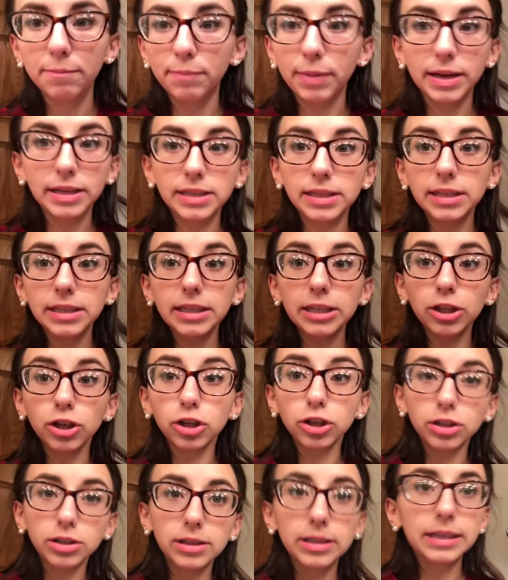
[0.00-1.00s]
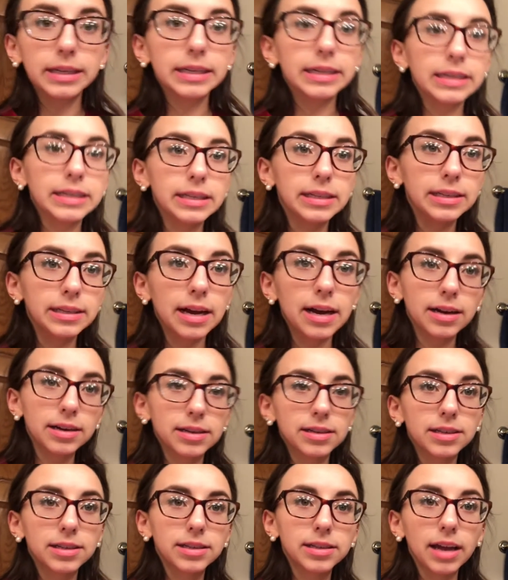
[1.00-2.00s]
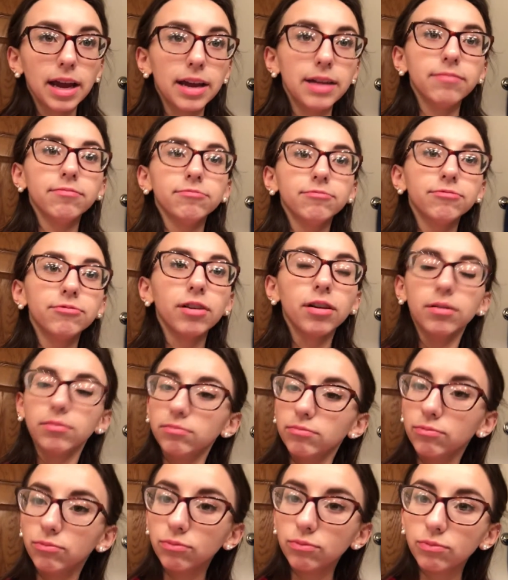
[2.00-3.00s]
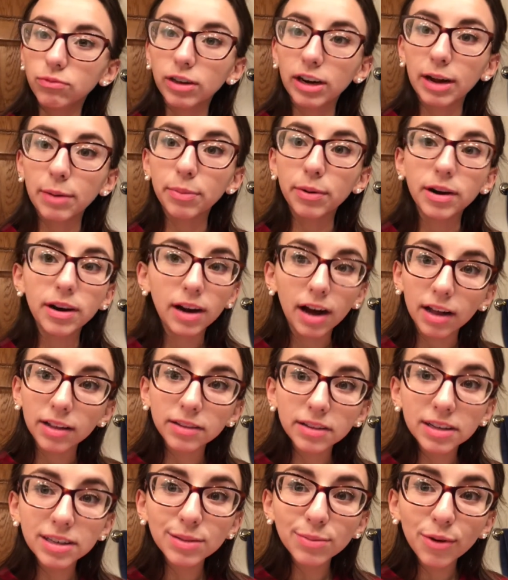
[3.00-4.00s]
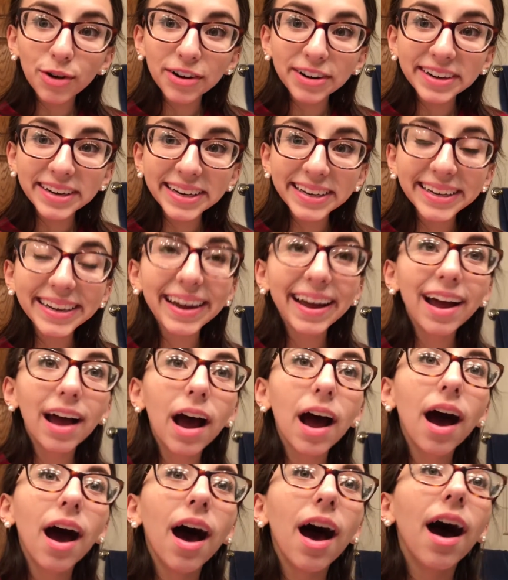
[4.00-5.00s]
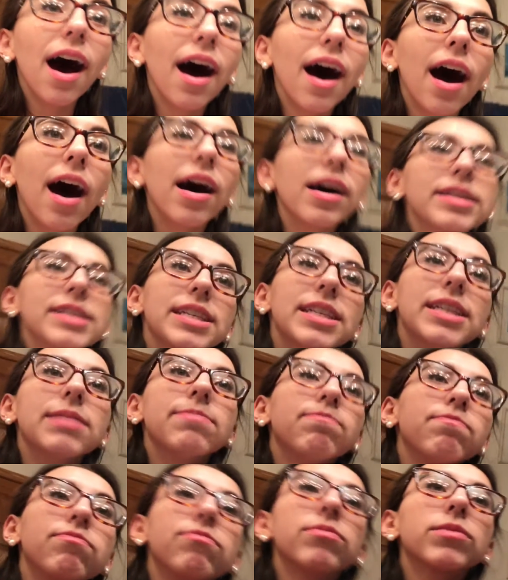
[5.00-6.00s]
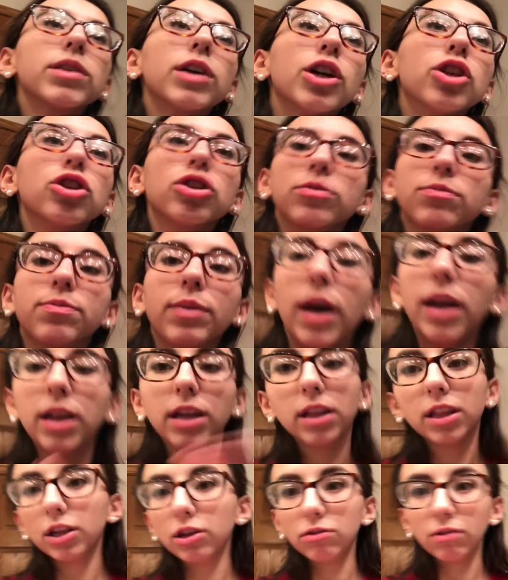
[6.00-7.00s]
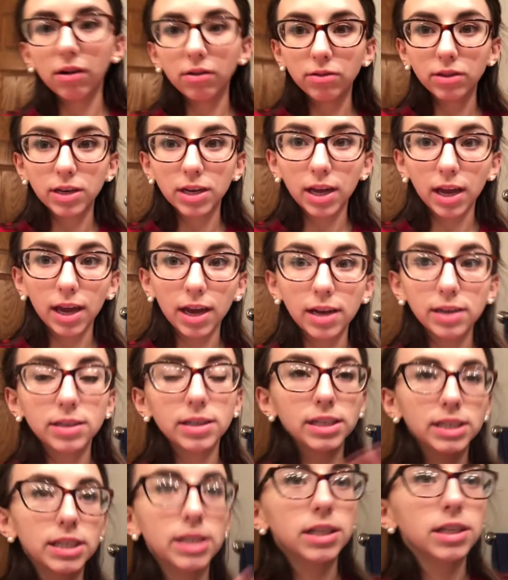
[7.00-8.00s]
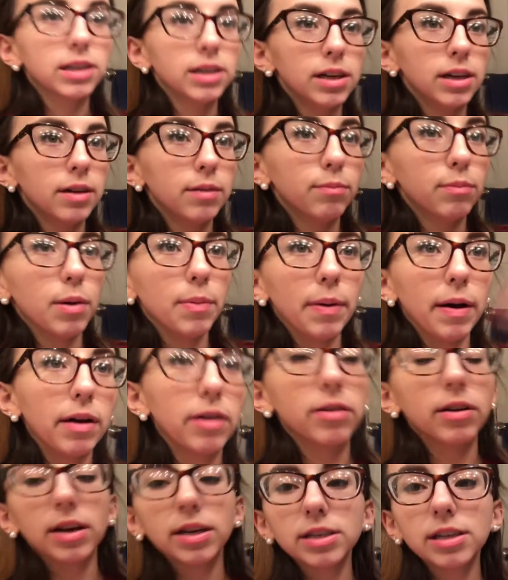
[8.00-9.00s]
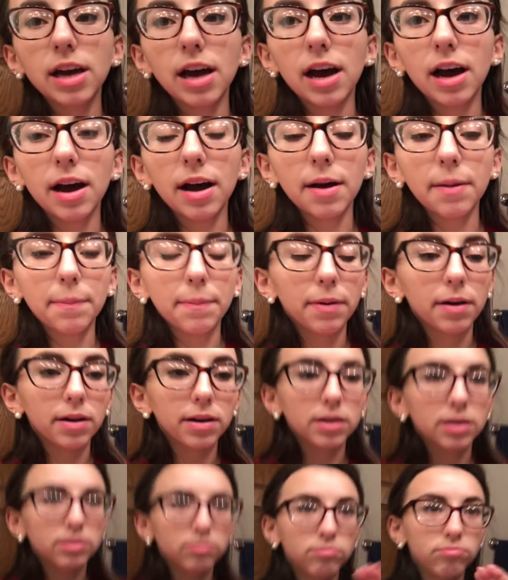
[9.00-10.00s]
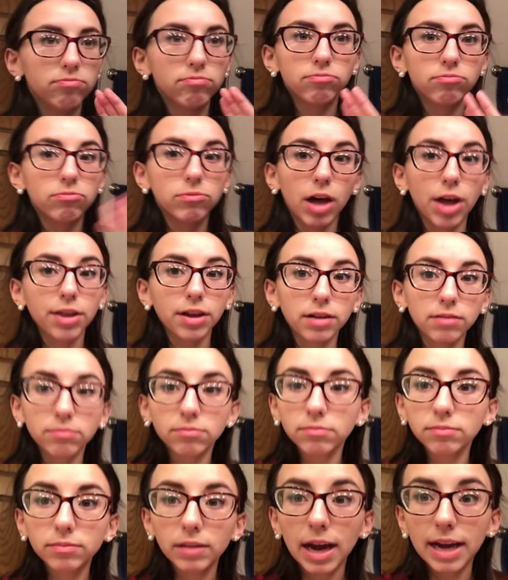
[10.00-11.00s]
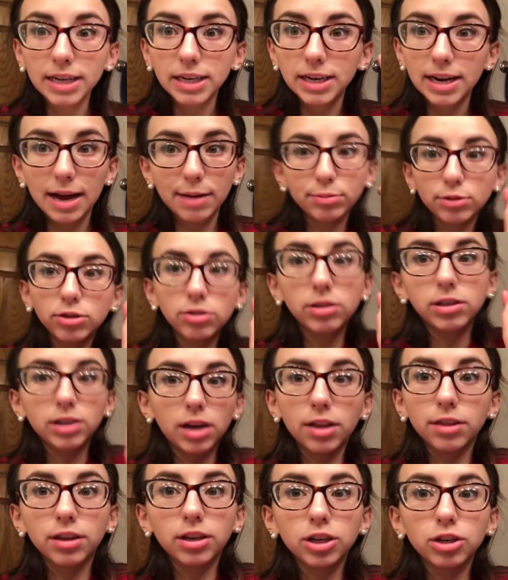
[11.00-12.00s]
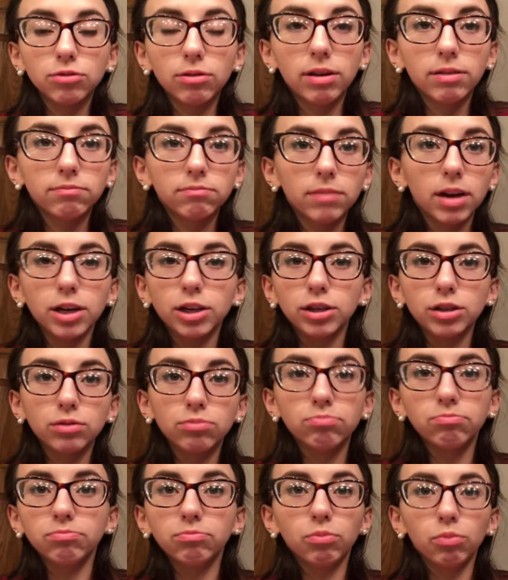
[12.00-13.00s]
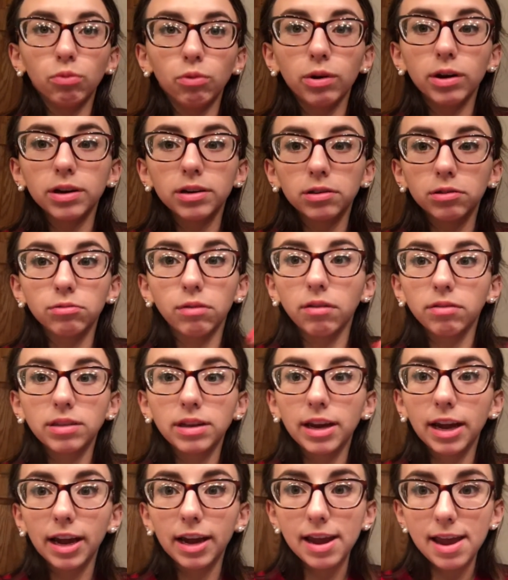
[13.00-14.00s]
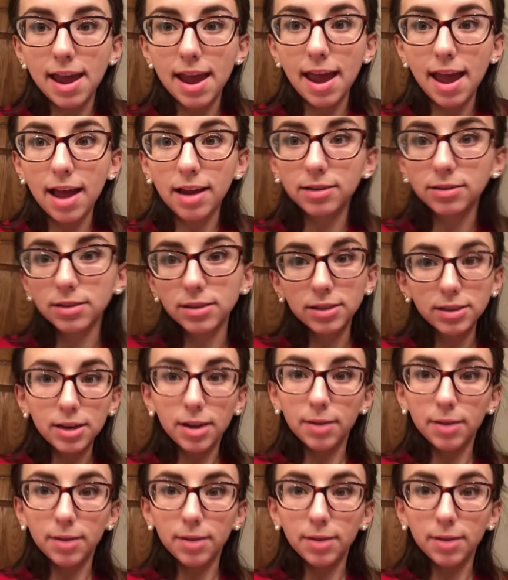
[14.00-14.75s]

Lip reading: basically looks the exact same from when I put it on this morning. I didn't touch up anything throughout the day, didn't put powder on top, nothing. I did absolutely nothing to it. I just wore it throughout the day, and